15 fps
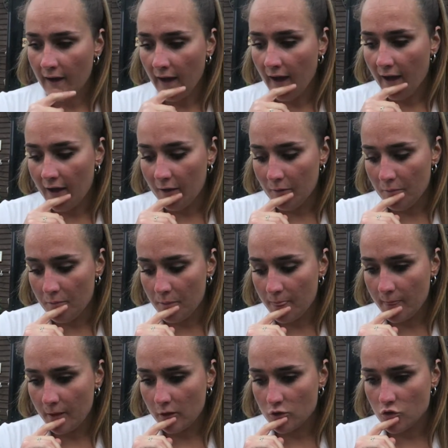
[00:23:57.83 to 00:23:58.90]

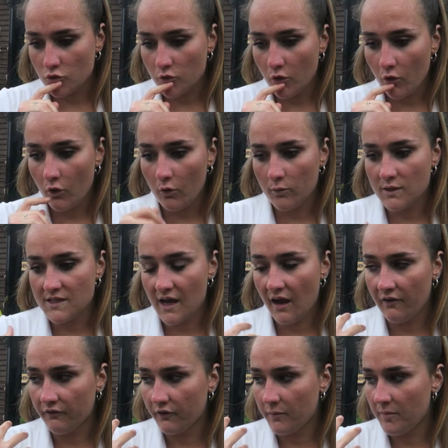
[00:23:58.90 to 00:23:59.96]
So you always
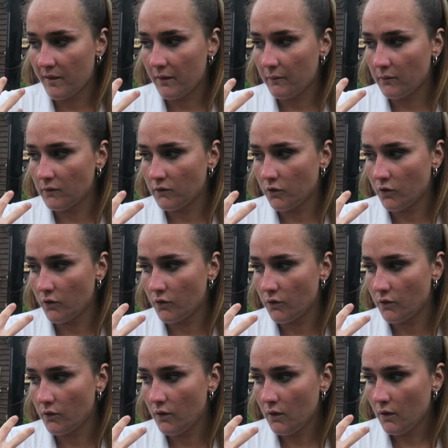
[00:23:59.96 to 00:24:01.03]
have to be able
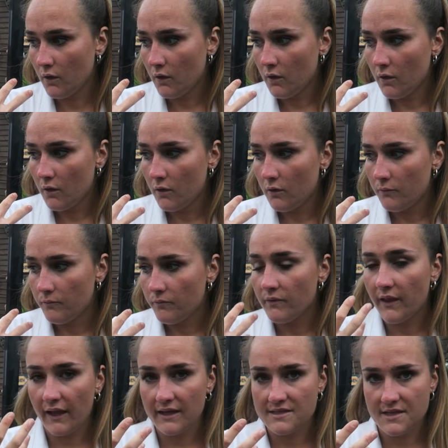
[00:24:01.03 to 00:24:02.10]
to,
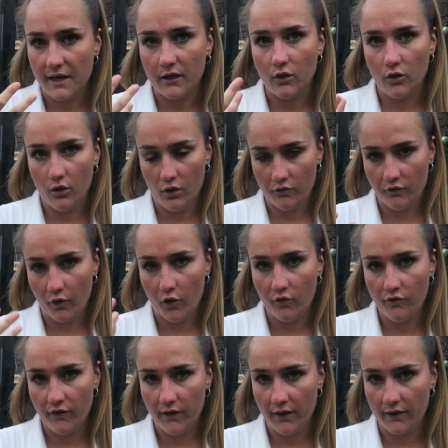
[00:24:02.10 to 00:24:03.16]
like I said,
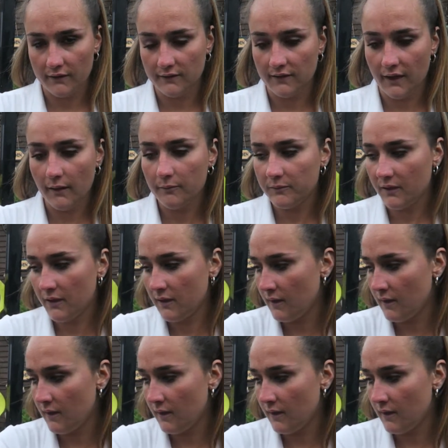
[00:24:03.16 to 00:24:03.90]
evolve and adapt.